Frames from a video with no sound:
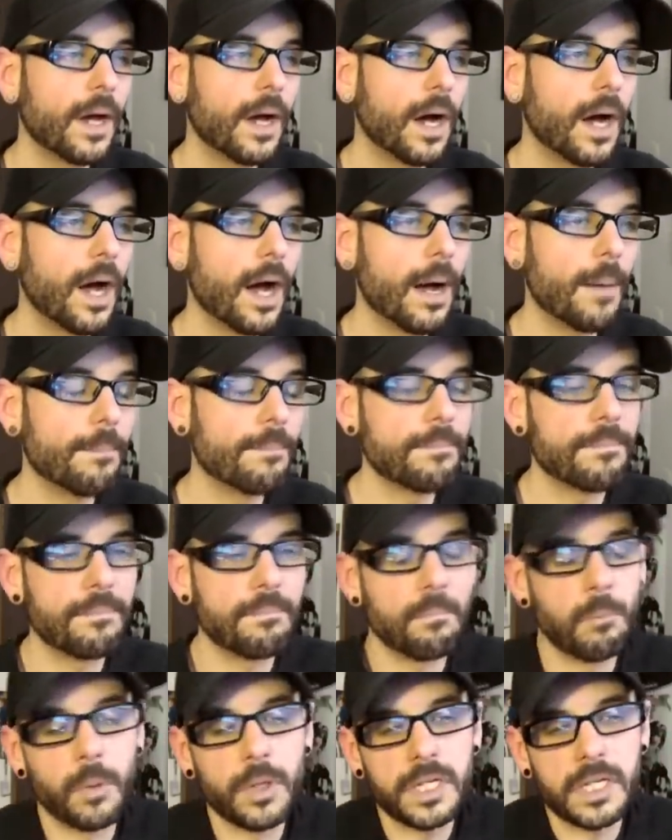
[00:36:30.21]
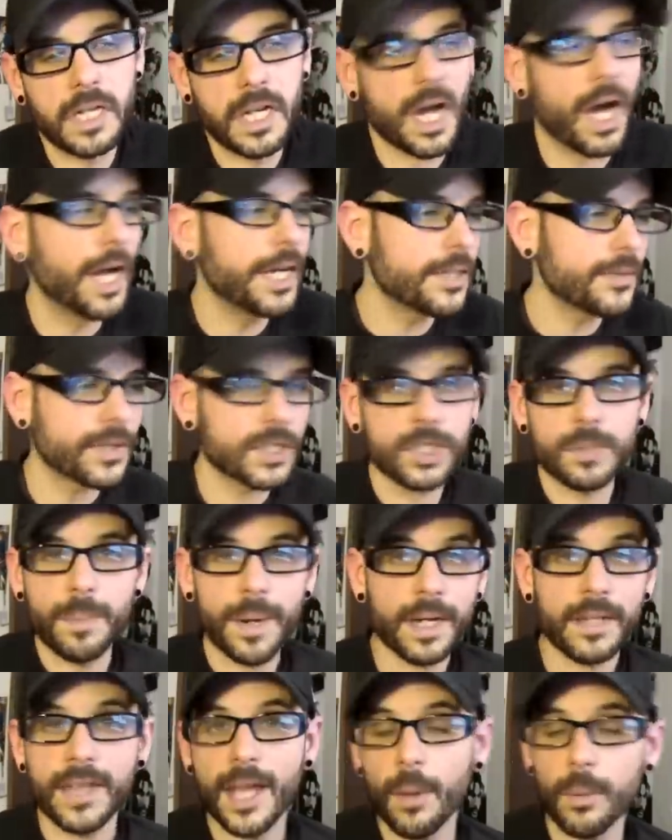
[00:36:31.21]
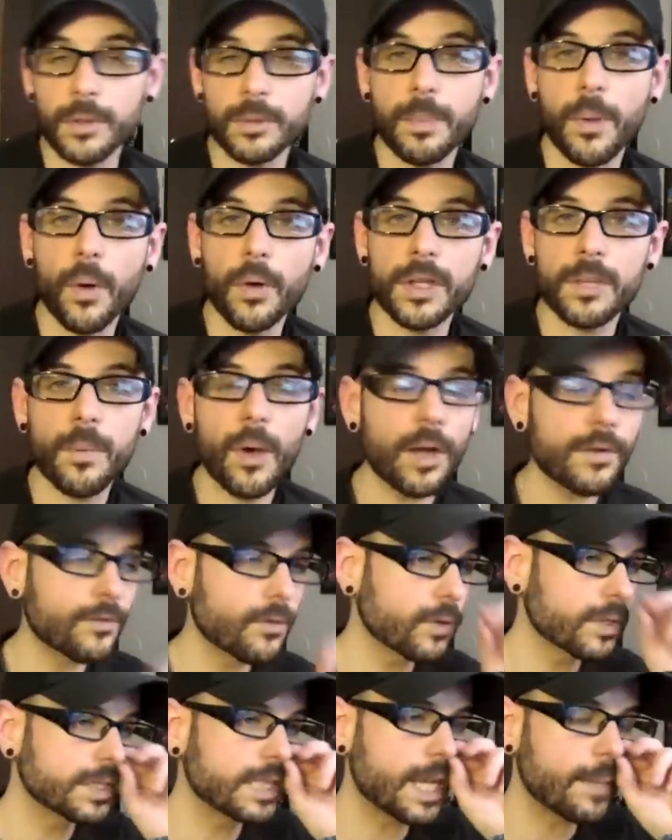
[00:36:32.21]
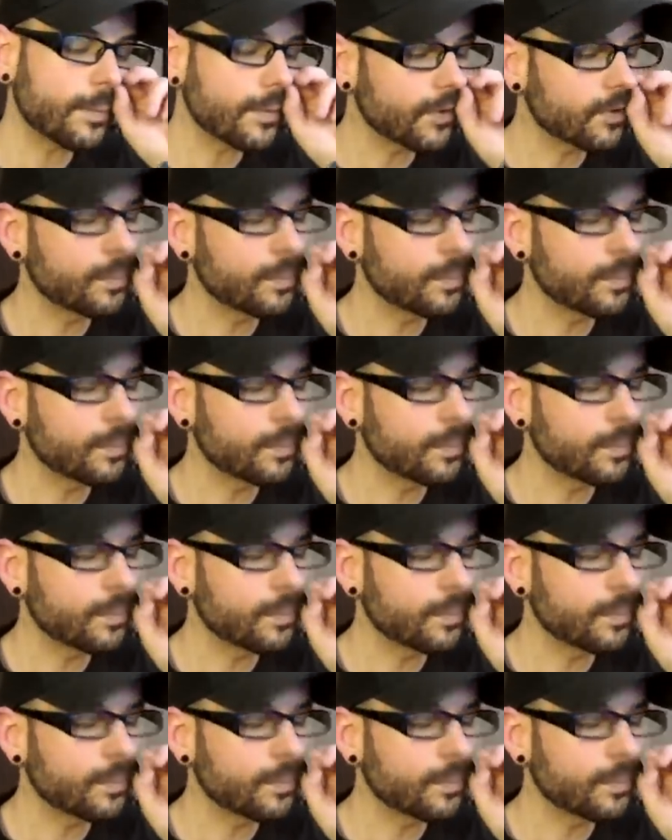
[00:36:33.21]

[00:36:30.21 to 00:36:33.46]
Um, we kind of expect that with Pokemon, for example.